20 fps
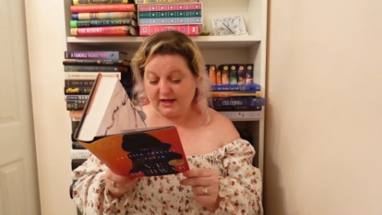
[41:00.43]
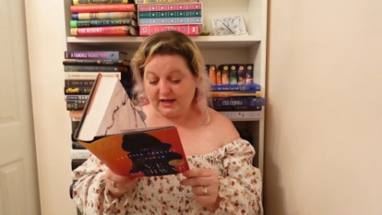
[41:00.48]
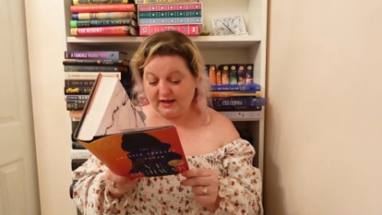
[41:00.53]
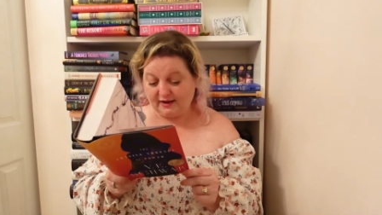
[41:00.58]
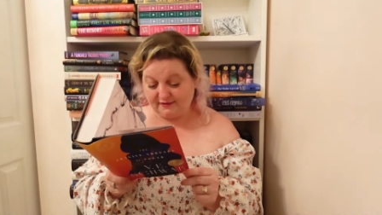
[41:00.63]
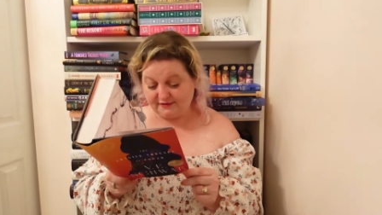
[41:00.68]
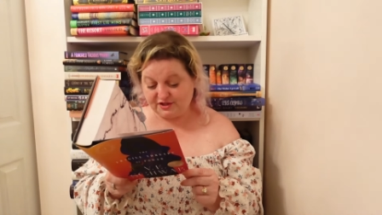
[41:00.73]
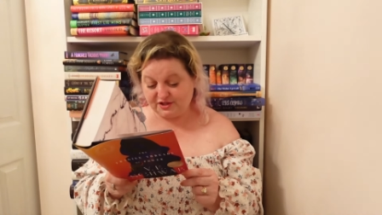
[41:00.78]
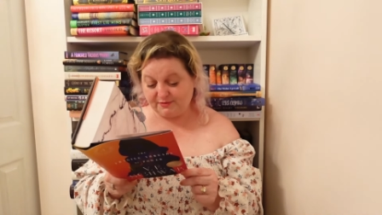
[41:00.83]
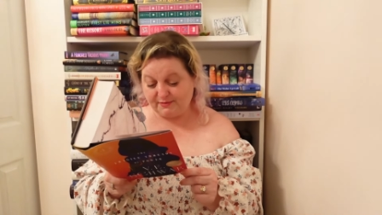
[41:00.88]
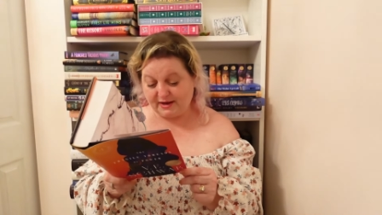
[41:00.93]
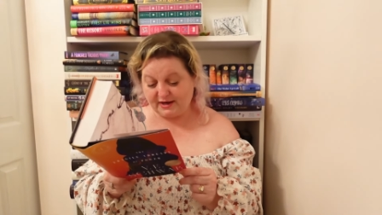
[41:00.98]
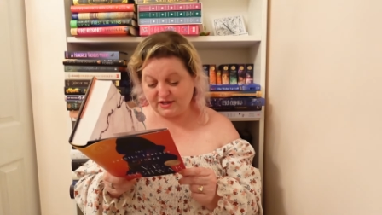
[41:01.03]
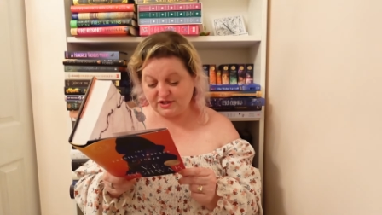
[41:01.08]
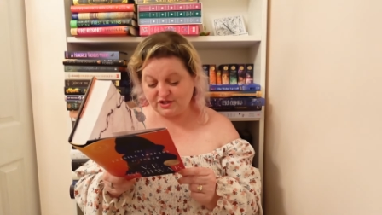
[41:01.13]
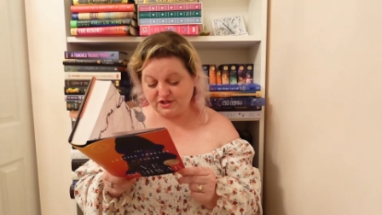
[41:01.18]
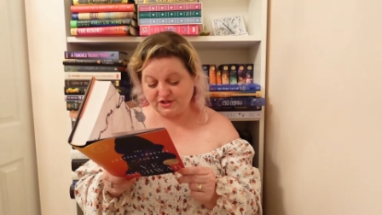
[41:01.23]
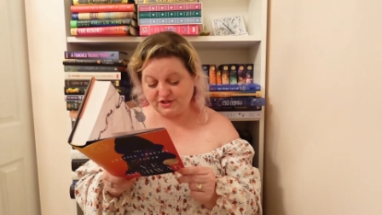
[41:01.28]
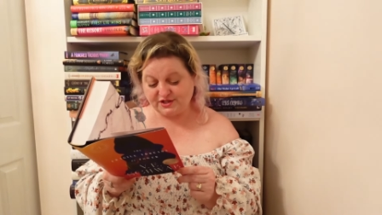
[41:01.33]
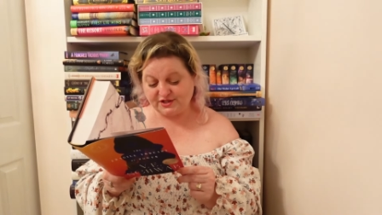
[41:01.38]
if she
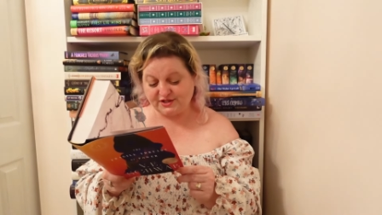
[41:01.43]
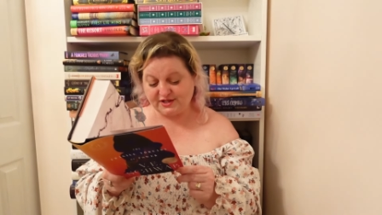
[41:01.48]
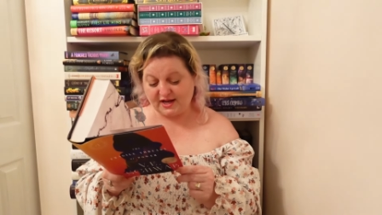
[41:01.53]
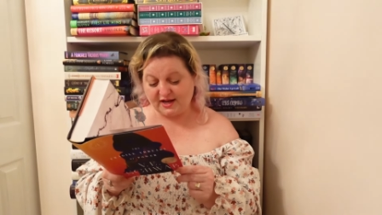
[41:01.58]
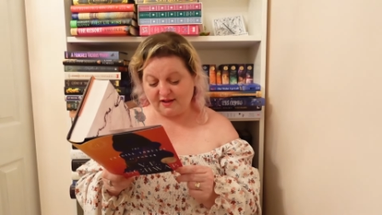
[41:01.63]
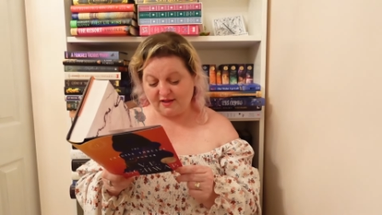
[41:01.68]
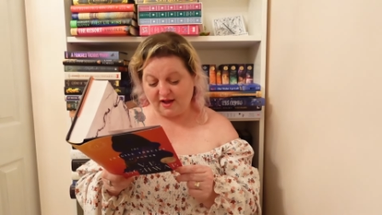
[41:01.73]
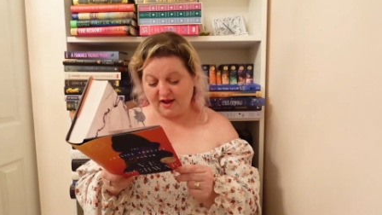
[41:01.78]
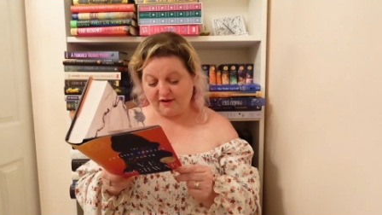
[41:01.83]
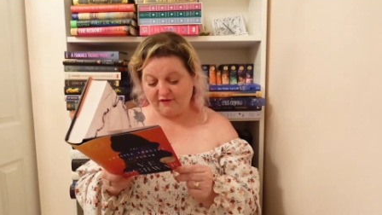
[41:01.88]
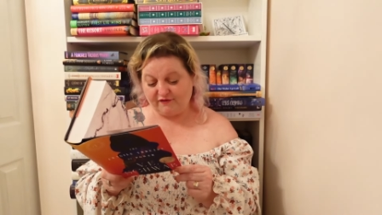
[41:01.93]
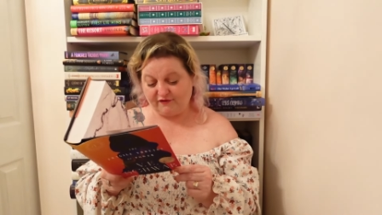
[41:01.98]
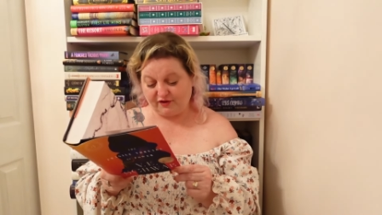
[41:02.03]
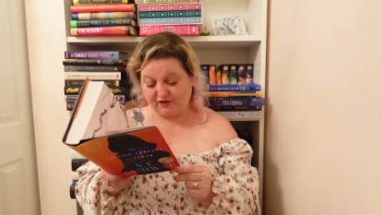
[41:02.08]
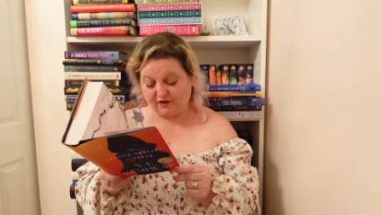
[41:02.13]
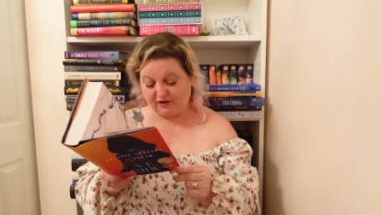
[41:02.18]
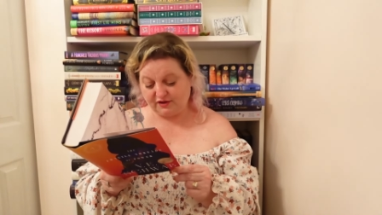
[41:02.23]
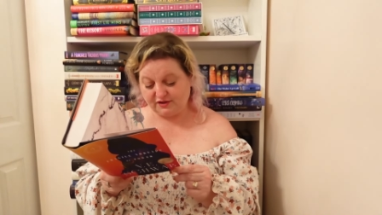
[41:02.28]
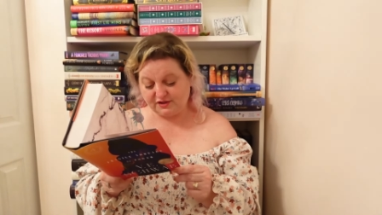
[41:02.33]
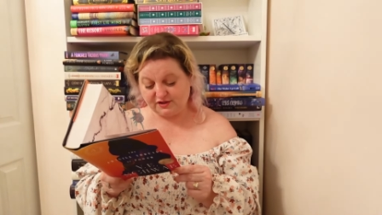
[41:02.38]
manages to stay alive
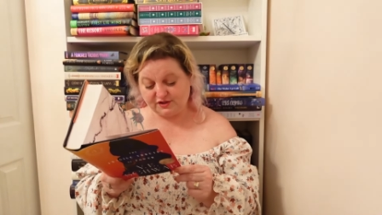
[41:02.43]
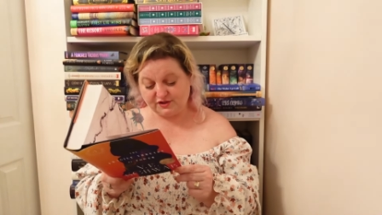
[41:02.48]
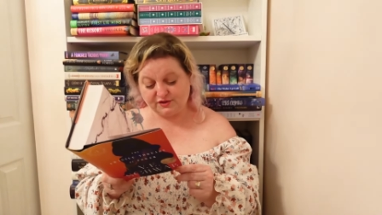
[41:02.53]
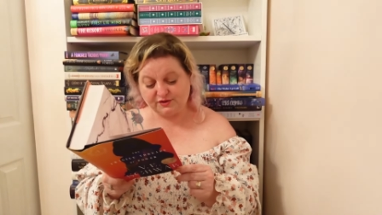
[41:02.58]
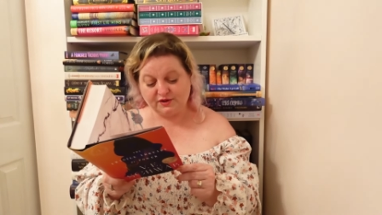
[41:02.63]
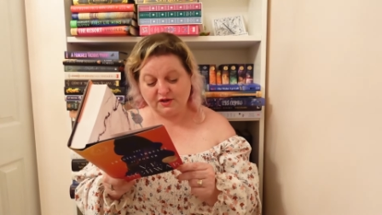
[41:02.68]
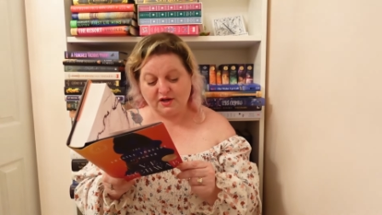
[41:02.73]
first.